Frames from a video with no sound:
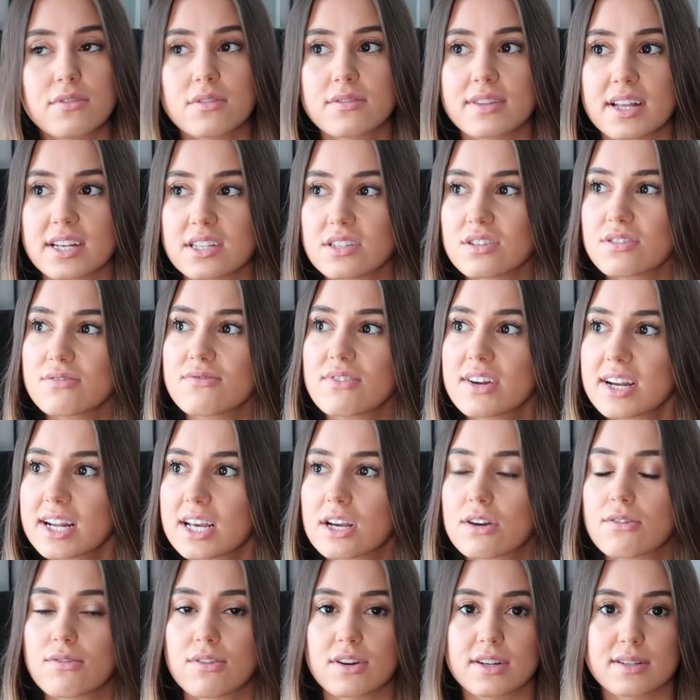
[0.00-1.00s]
That's not
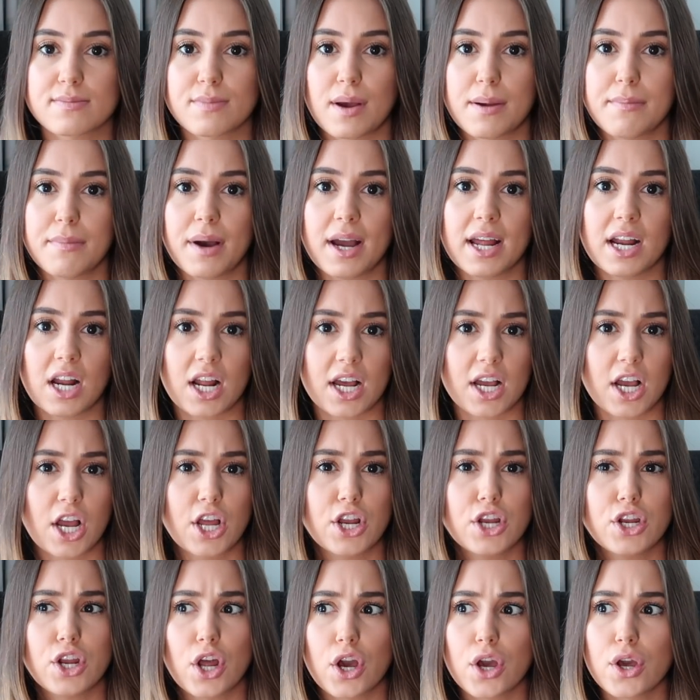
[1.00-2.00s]
really crossed my mind. Like, I
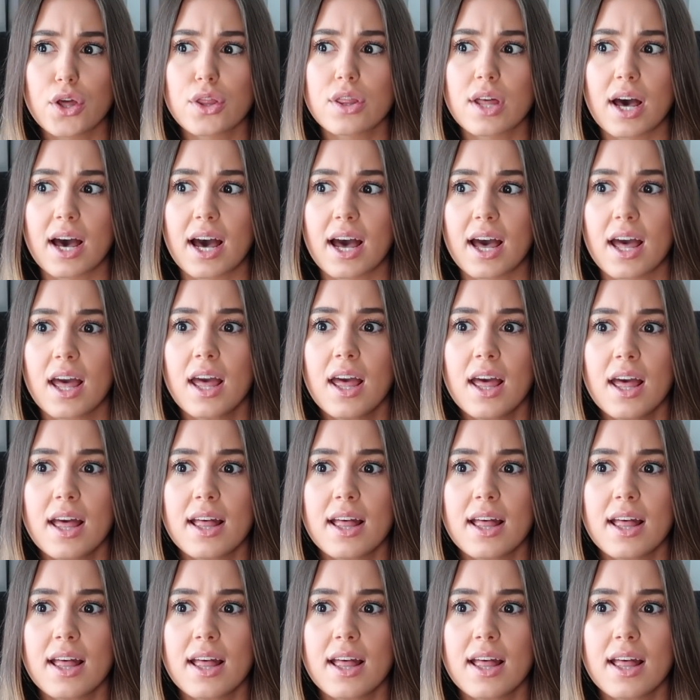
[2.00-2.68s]
know that